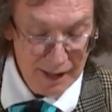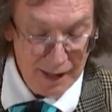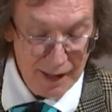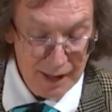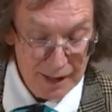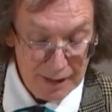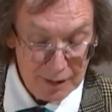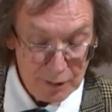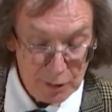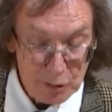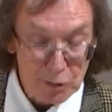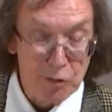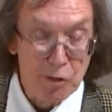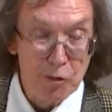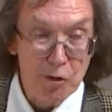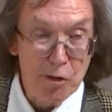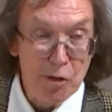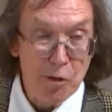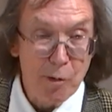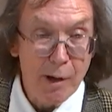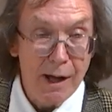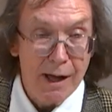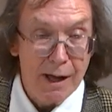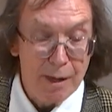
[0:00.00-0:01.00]
Egil
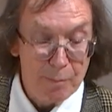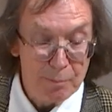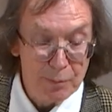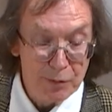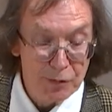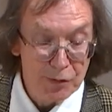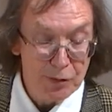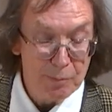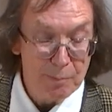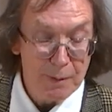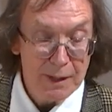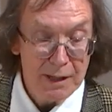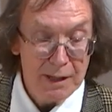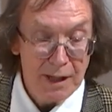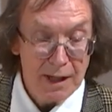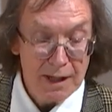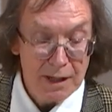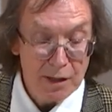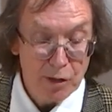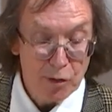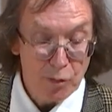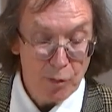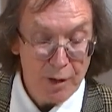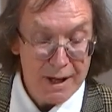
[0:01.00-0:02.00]
grew up to be
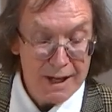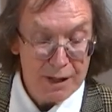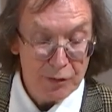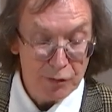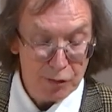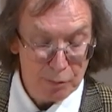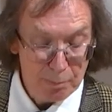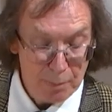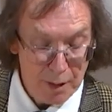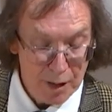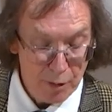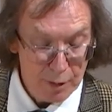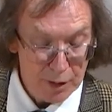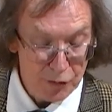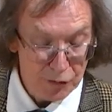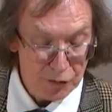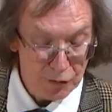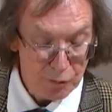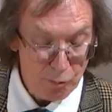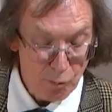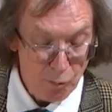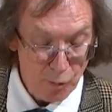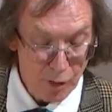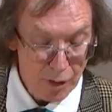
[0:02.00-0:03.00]
a great
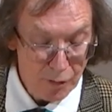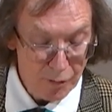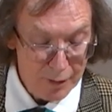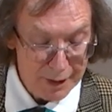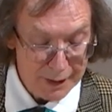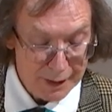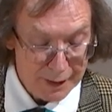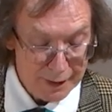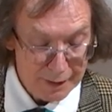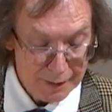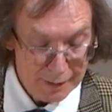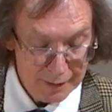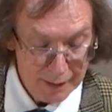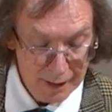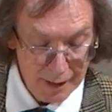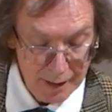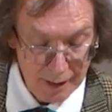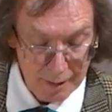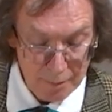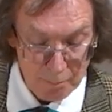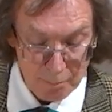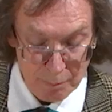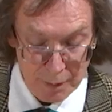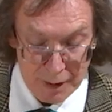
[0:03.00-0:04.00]
poet and warrior,
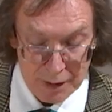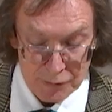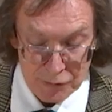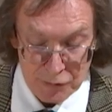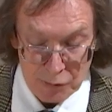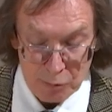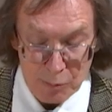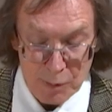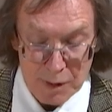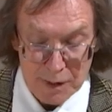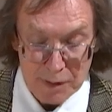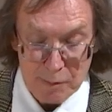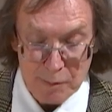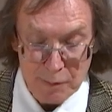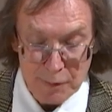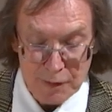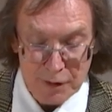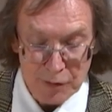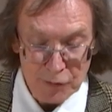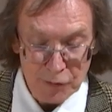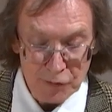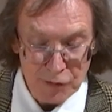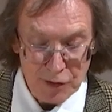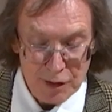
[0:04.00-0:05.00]
but
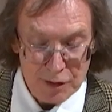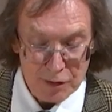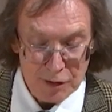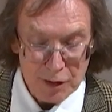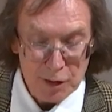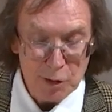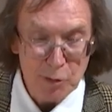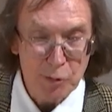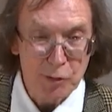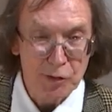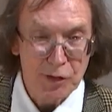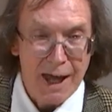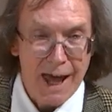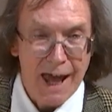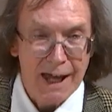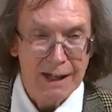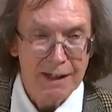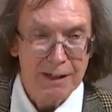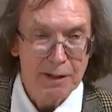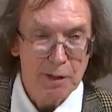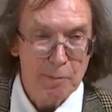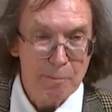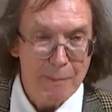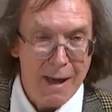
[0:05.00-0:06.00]
with continued
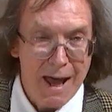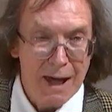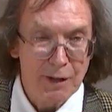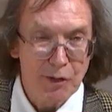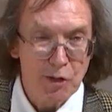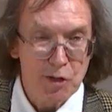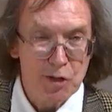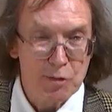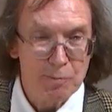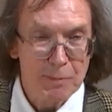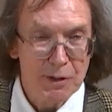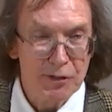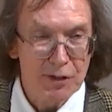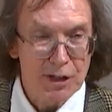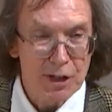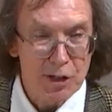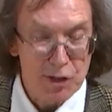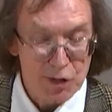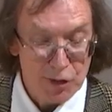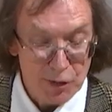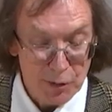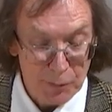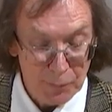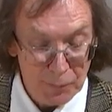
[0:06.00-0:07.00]
anger management
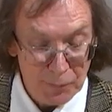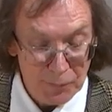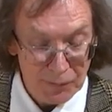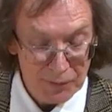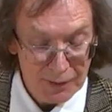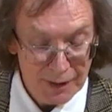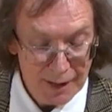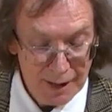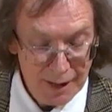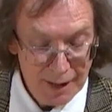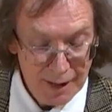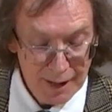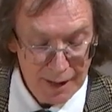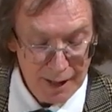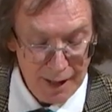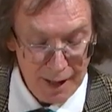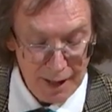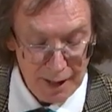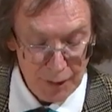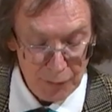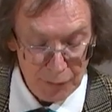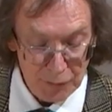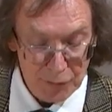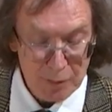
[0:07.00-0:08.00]
issues,
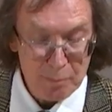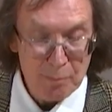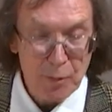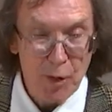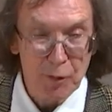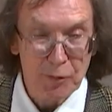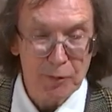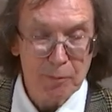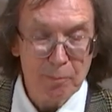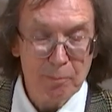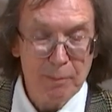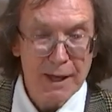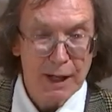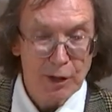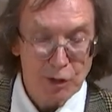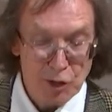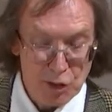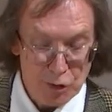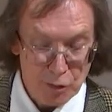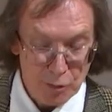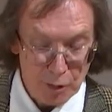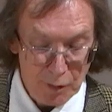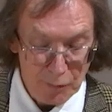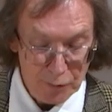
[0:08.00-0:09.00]
as the modern
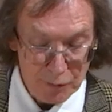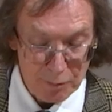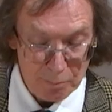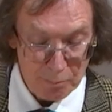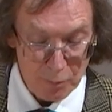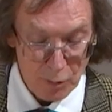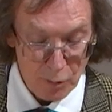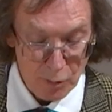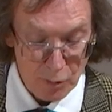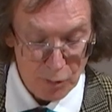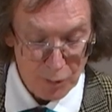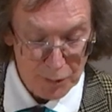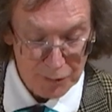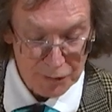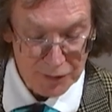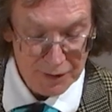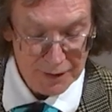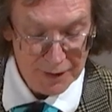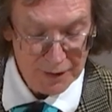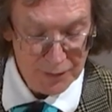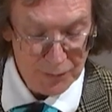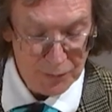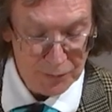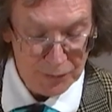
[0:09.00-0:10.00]
picture on the board
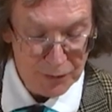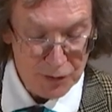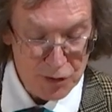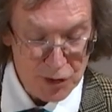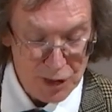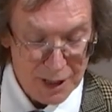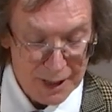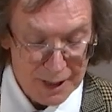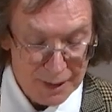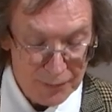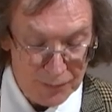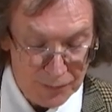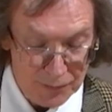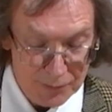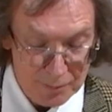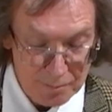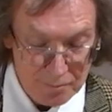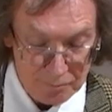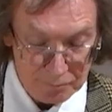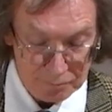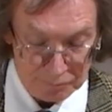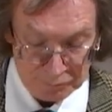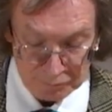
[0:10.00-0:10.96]
suggests.